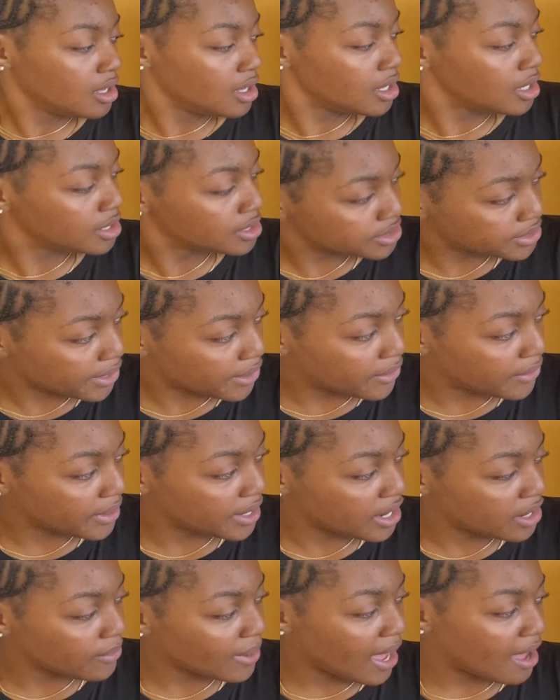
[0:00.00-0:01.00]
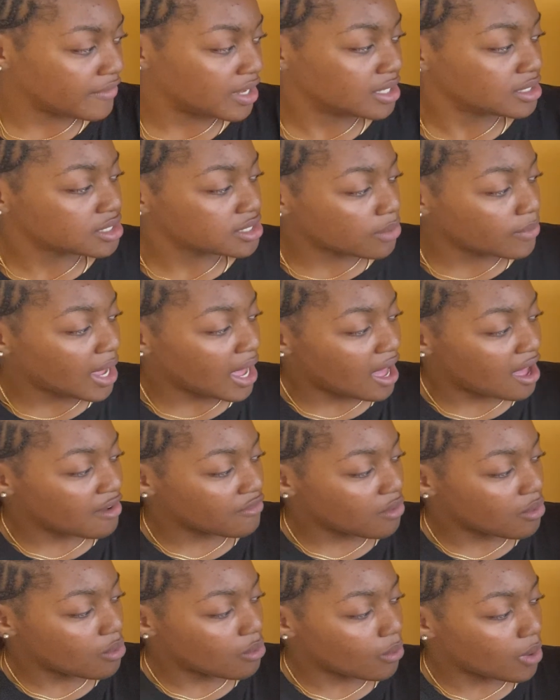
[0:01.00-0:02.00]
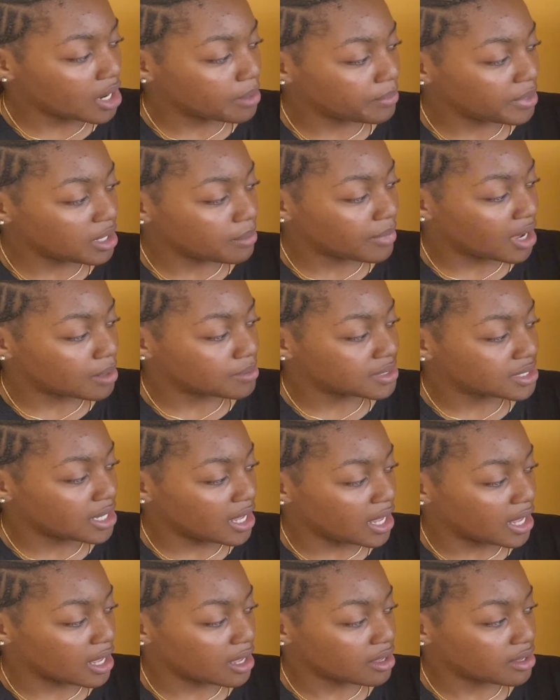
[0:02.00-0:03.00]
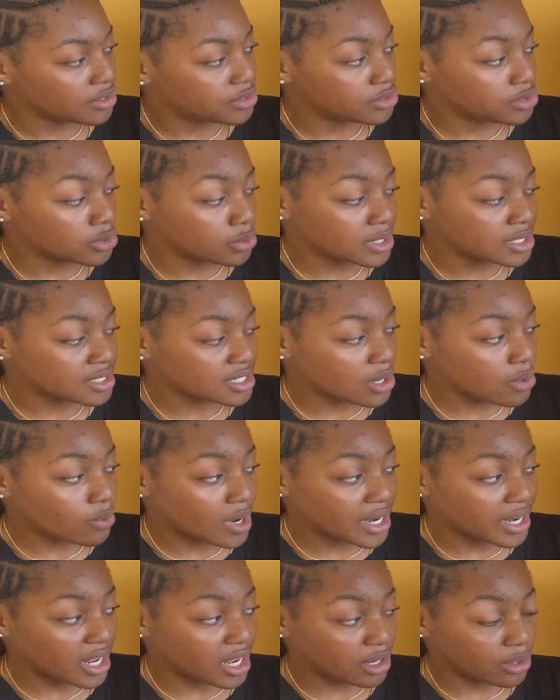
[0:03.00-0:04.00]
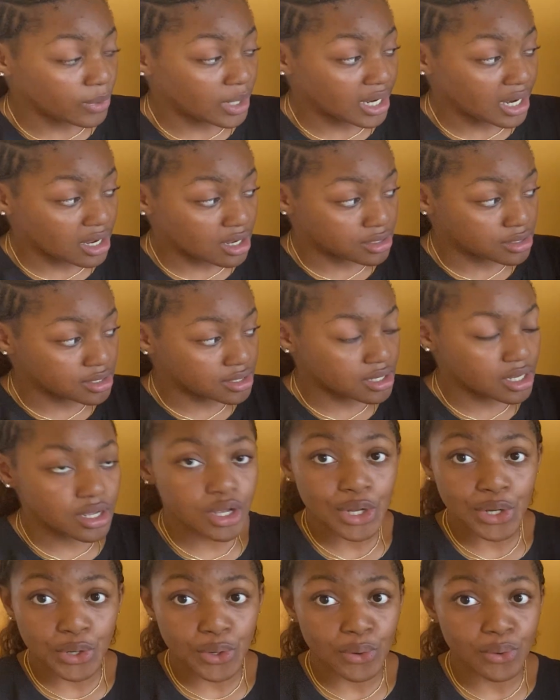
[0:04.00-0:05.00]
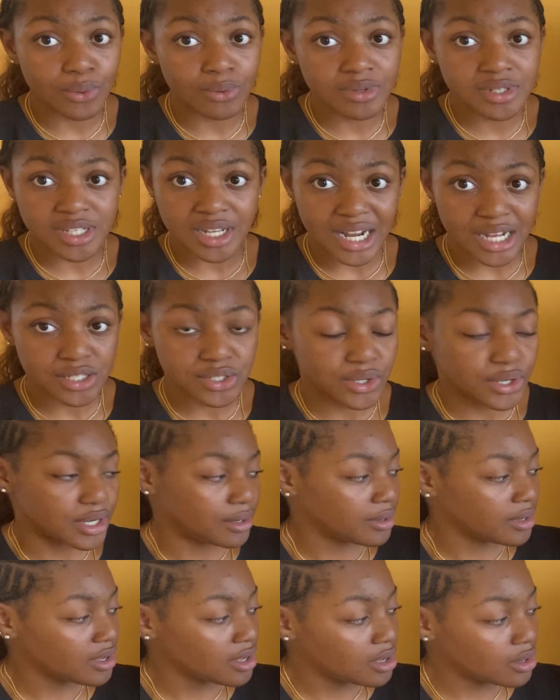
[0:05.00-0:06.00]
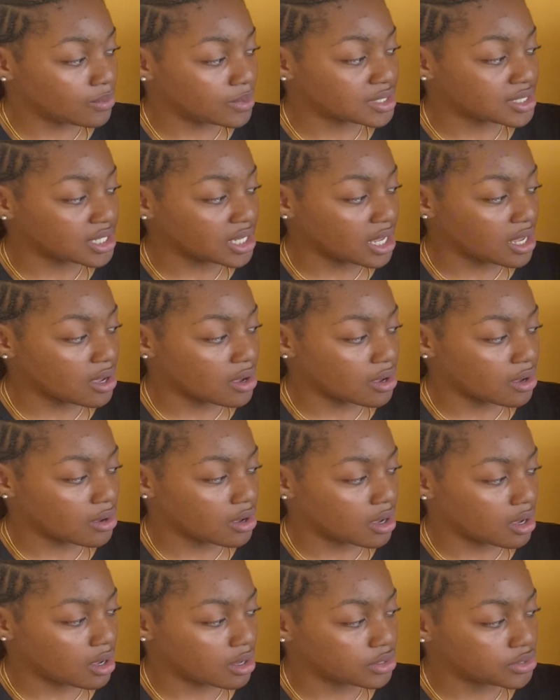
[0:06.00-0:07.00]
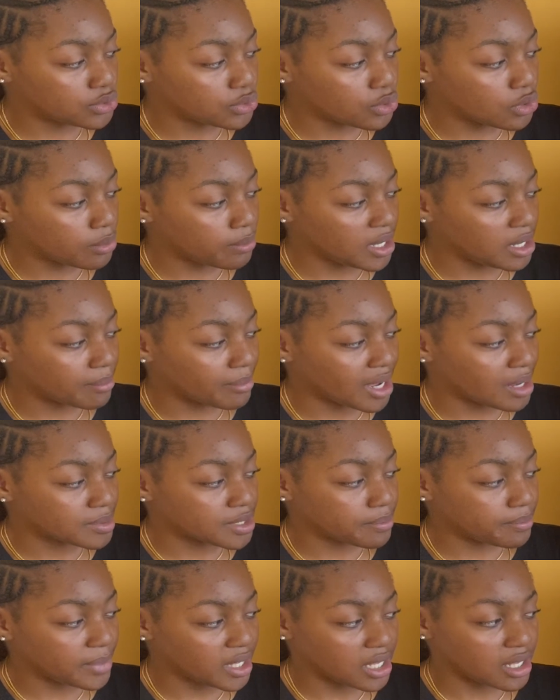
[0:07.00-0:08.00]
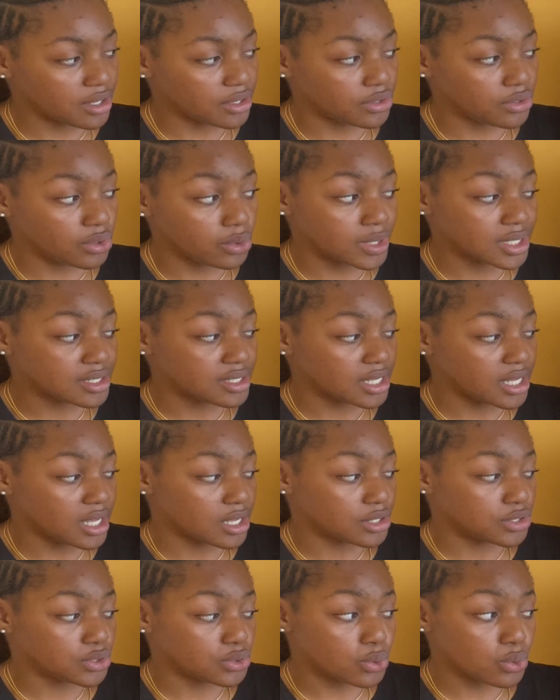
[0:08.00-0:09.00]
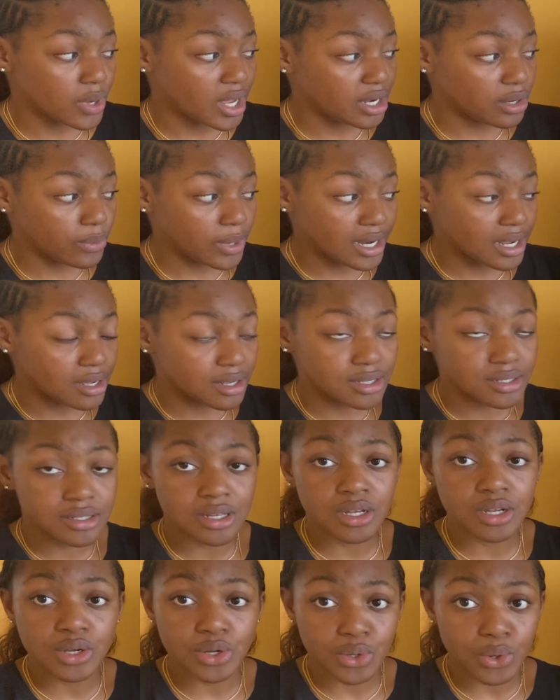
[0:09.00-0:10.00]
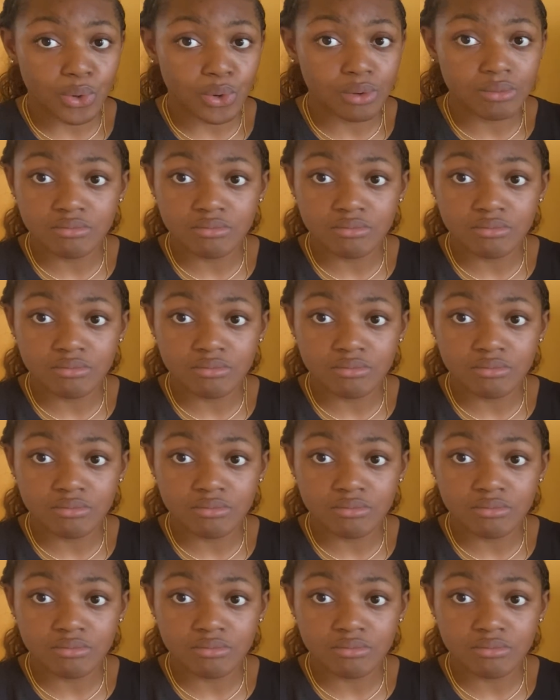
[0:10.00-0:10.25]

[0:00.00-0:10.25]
So here we have it. So we have 1 being mapped to A. Do we see 1 anywhere else? No, so that's good. We see 2 being mapped to B. Do we see 2 anywhere else? No,